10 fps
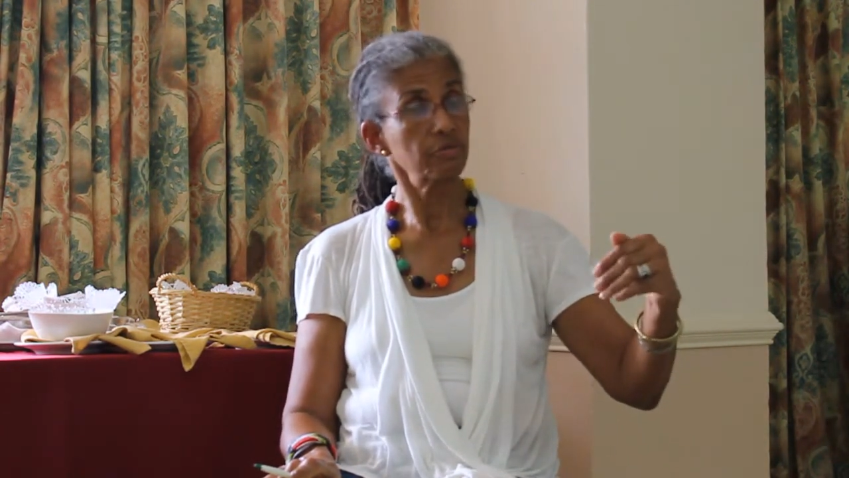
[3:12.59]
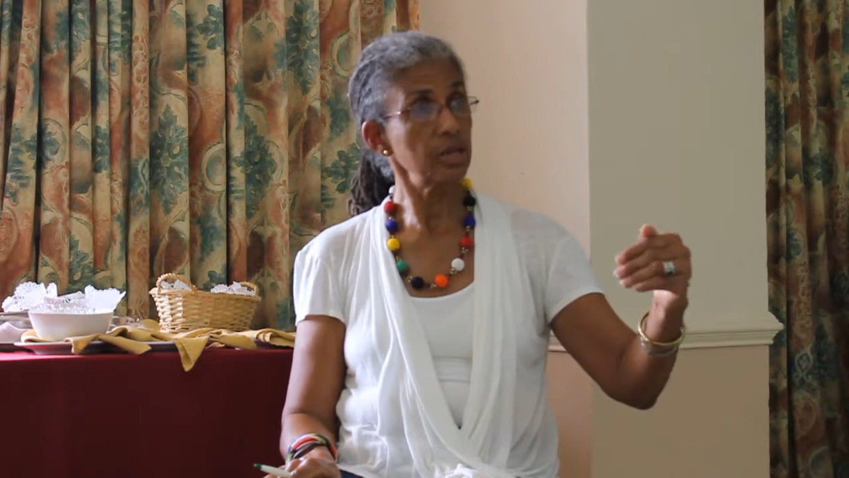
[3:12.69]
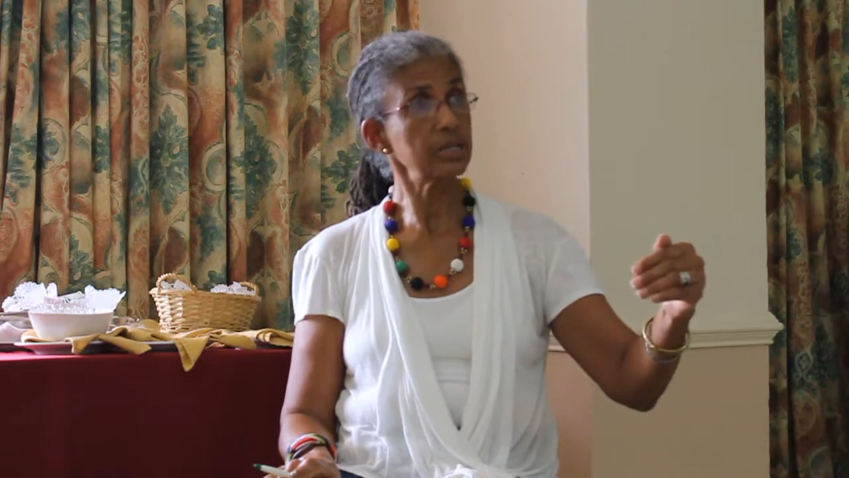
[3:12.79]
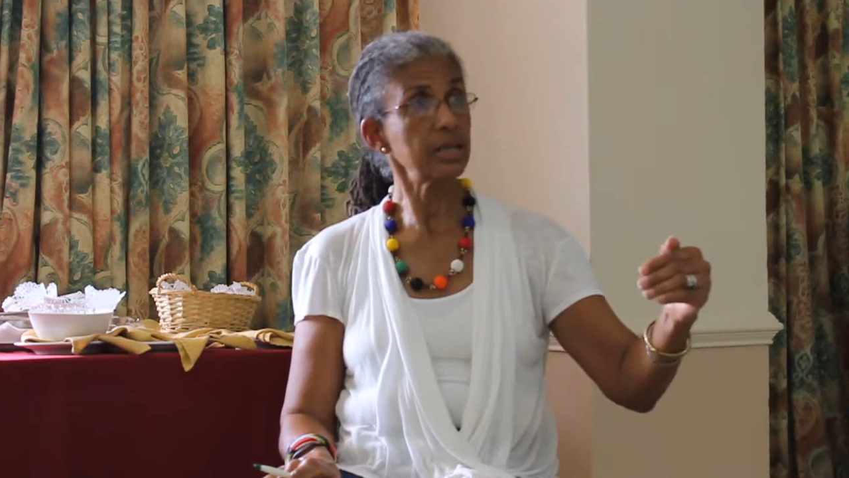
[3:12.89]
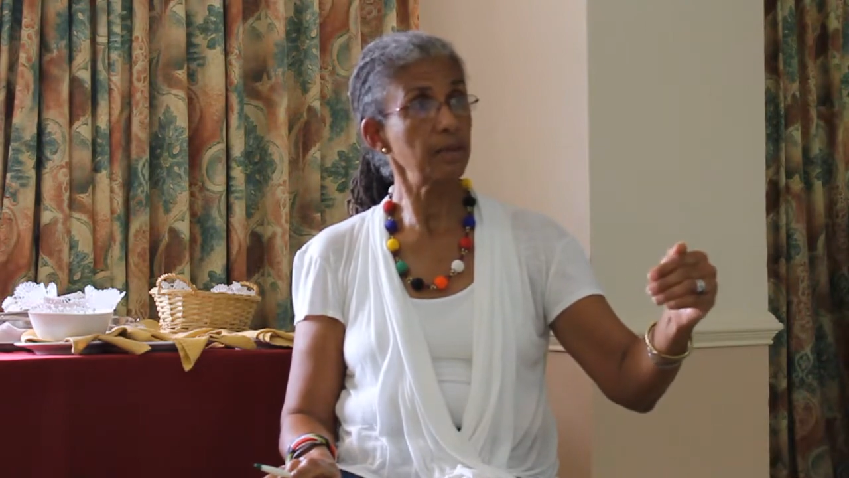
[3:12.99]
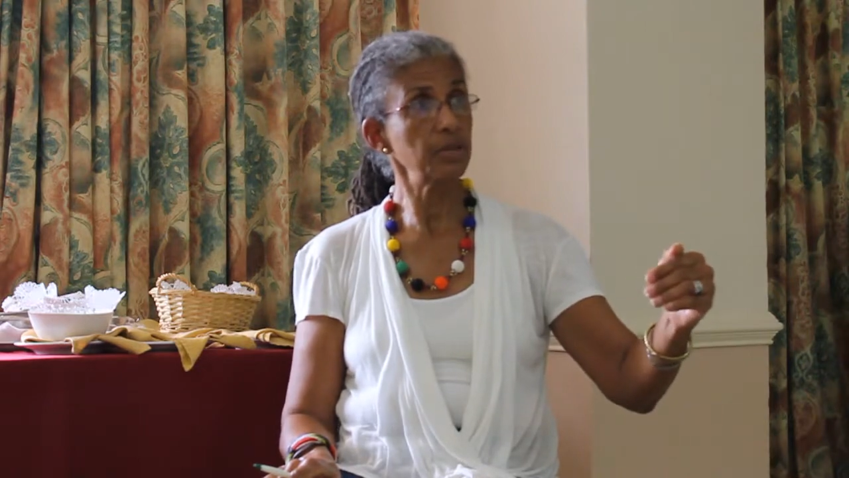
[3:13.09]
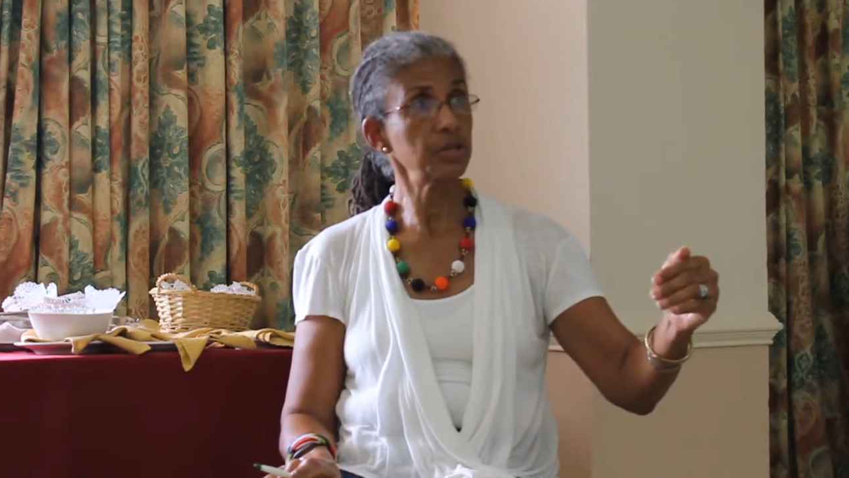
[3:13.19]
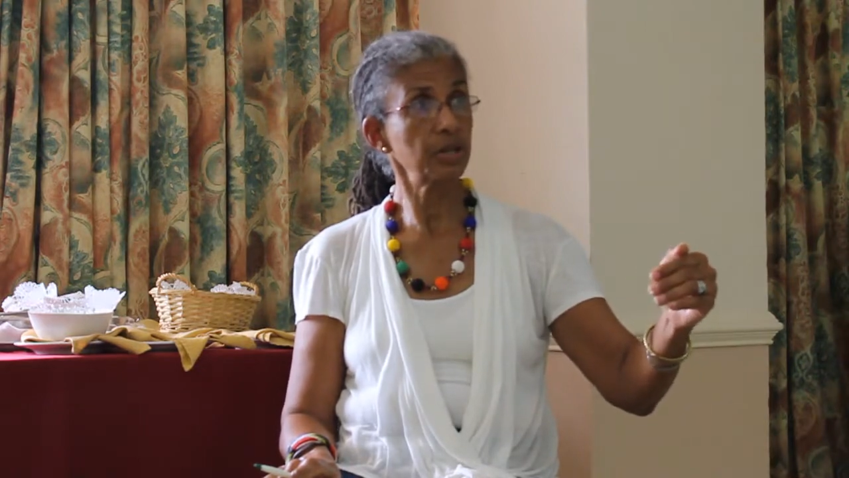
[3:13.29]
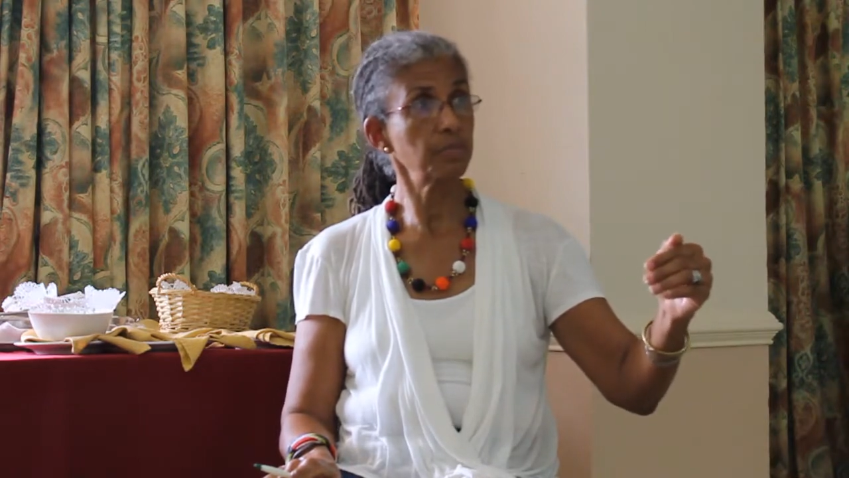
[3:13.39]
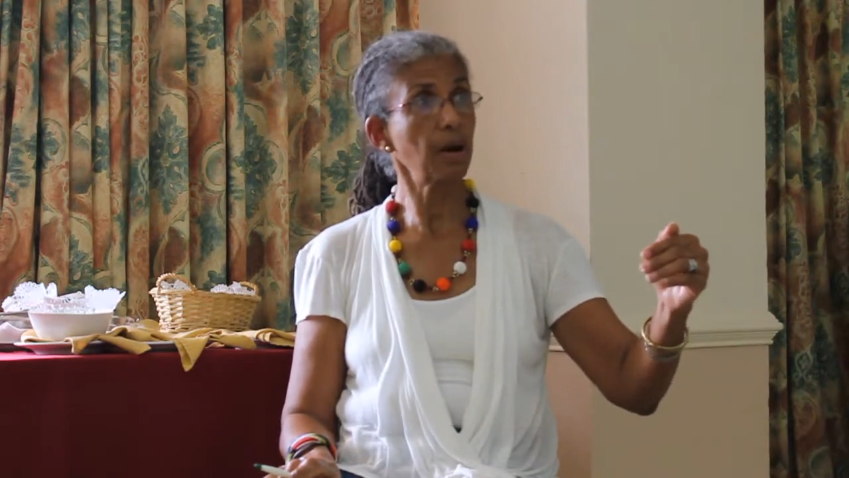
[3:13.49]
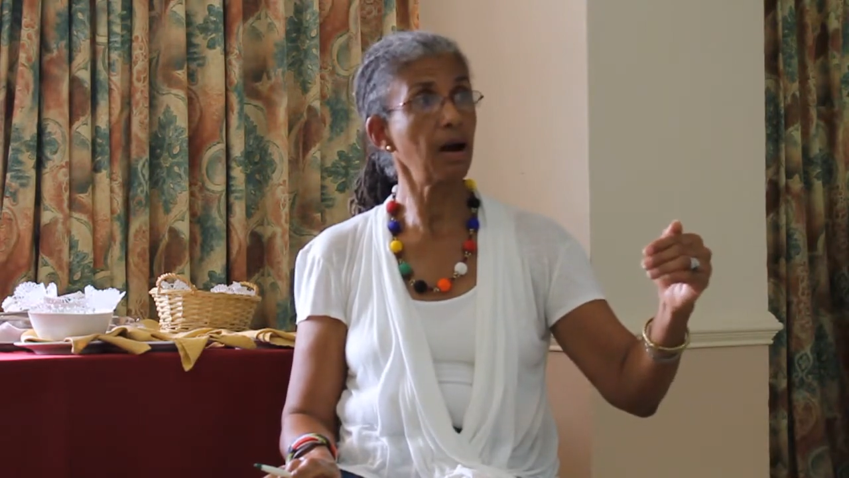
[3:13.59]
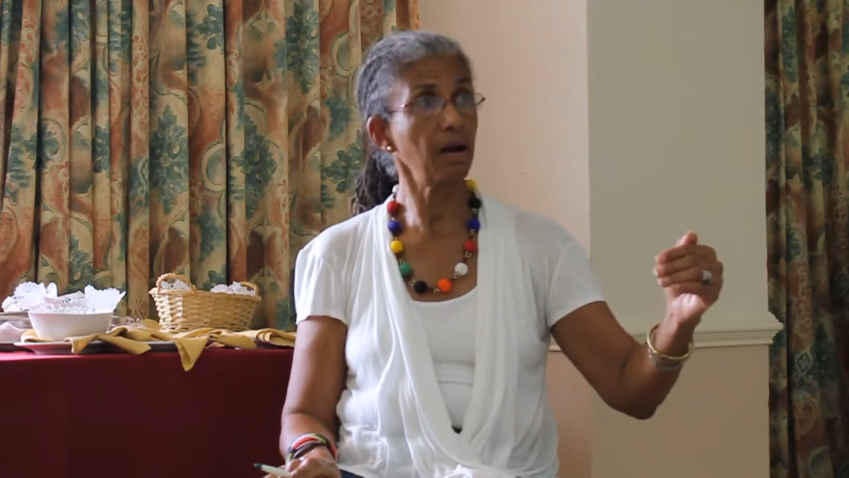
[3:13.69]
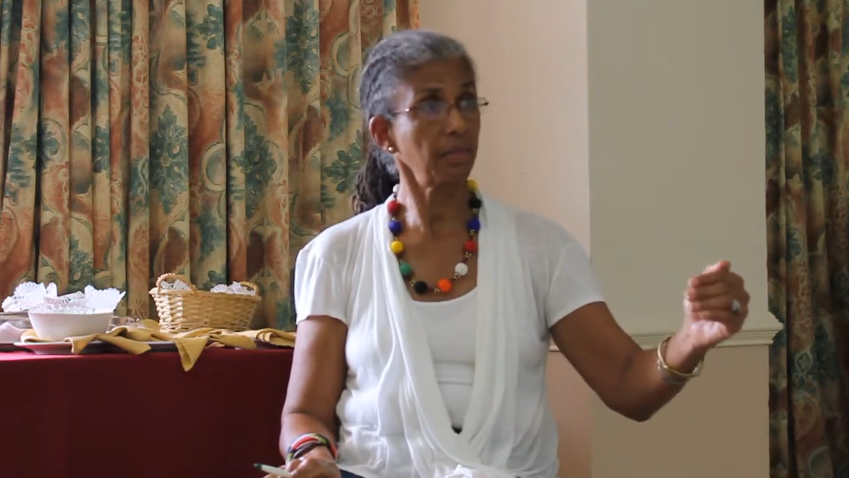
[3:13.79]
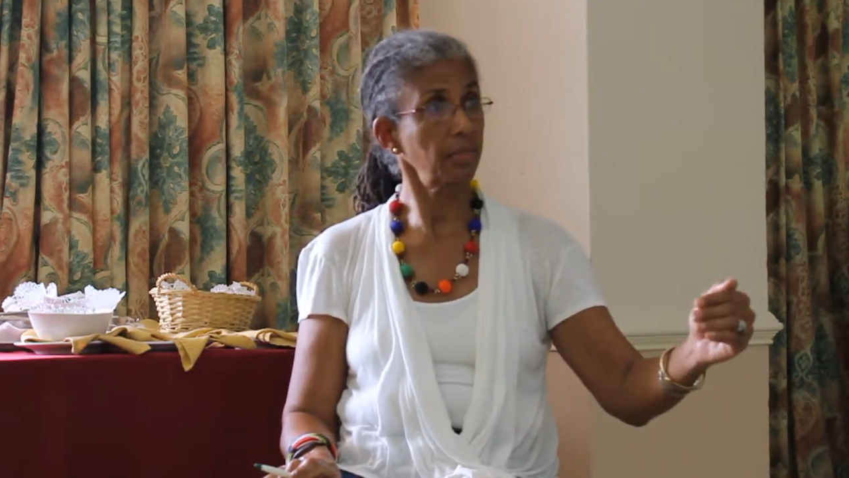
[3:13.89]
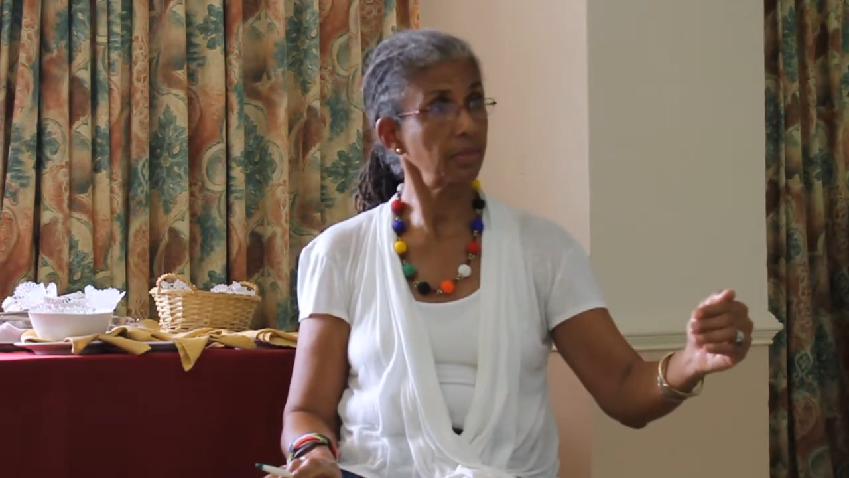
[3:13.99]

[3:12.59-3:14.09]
reestablished that path.